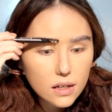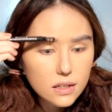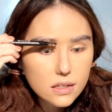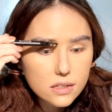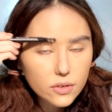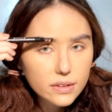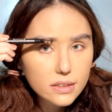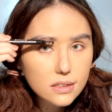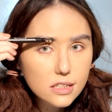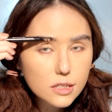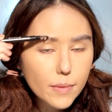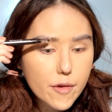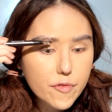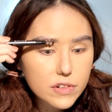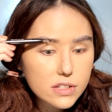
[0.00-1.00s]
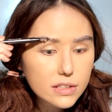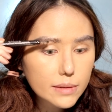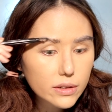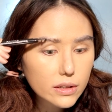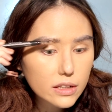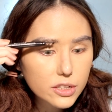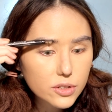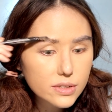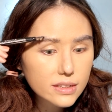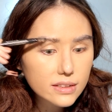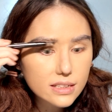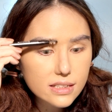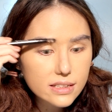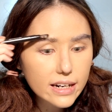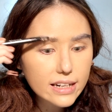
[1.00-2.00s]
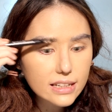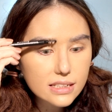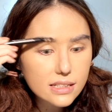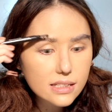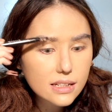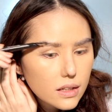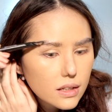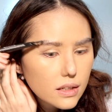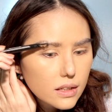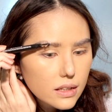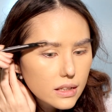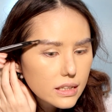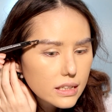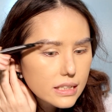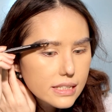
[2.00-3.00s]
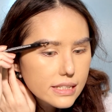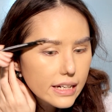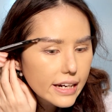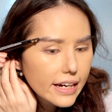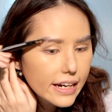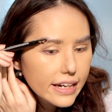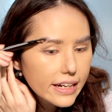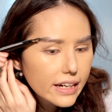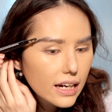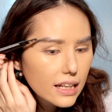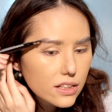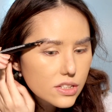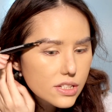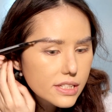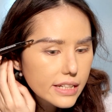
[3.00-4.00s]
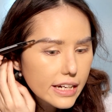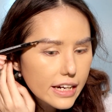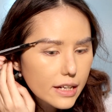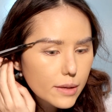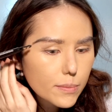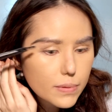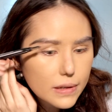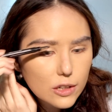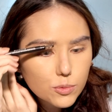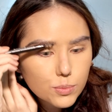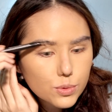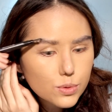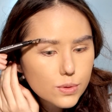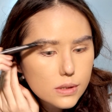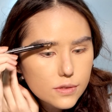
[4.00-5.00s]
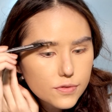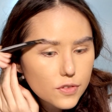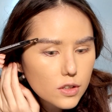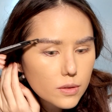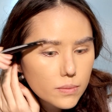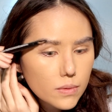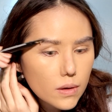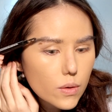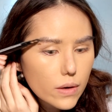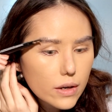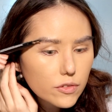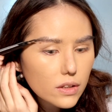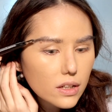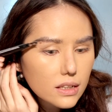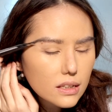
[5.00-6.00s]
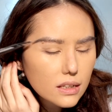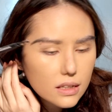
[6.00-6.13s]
So this is my first time using this, guys. It's a ColorStay Brow Mousse from Revlon.